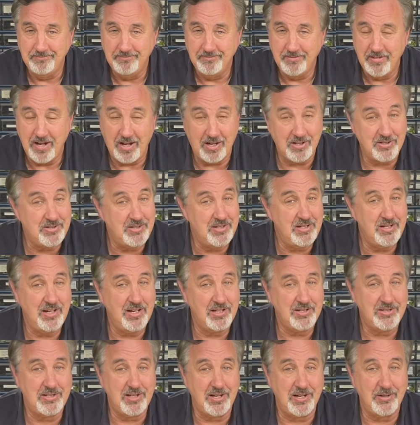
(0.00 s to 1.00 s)
I'll see you
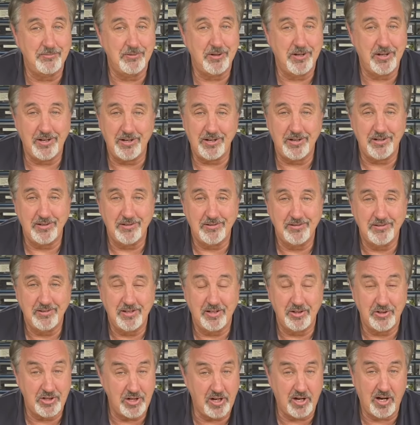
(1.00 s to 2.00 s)
next time right here at
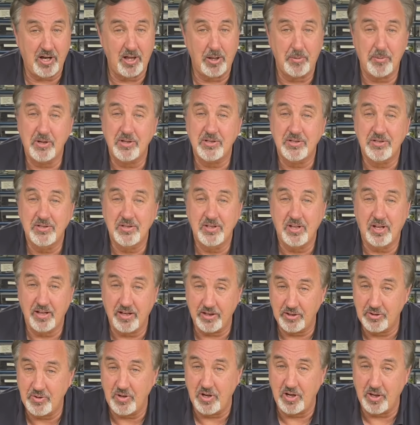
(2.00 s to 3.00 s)
Chuck Hollabuck's
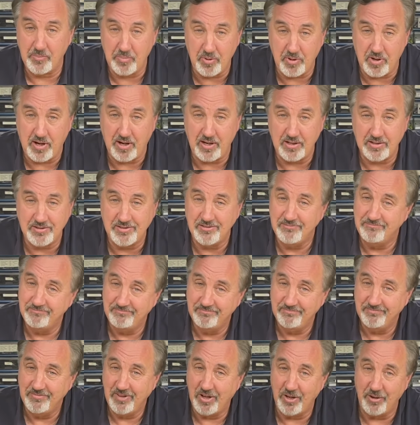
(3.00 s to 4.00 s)
Electronic Products
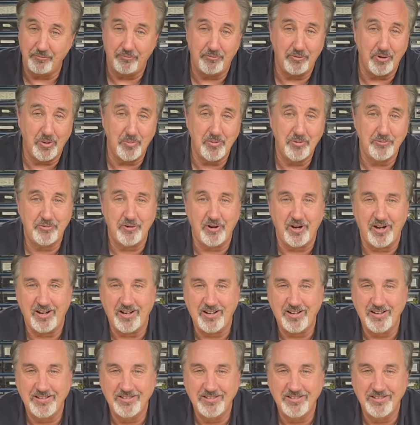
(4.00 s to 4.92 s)
and Filament Friday.